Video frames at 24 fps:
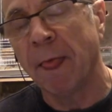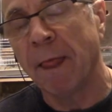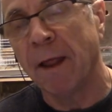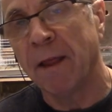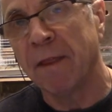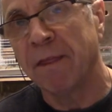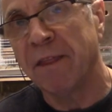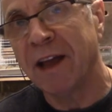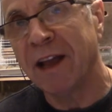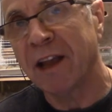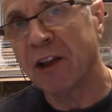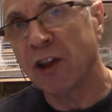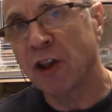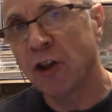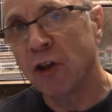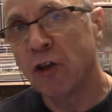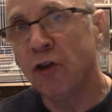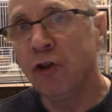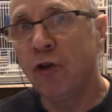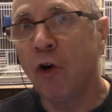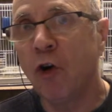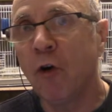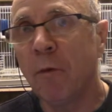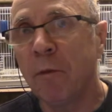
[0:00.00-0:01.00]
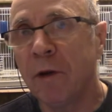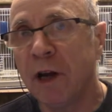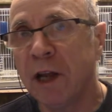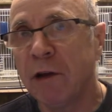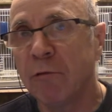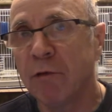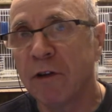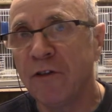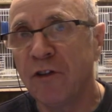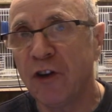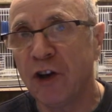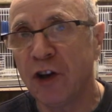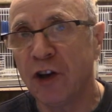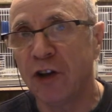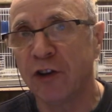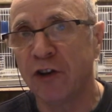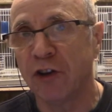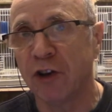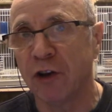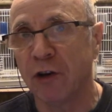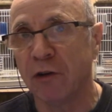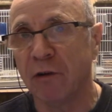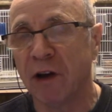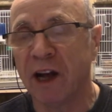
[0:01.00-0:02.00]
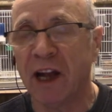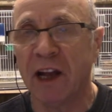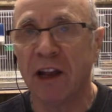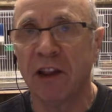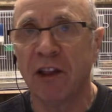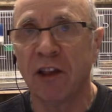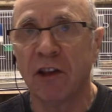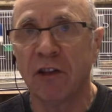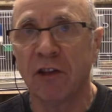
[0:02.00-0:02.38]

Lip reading: that's normally referred to as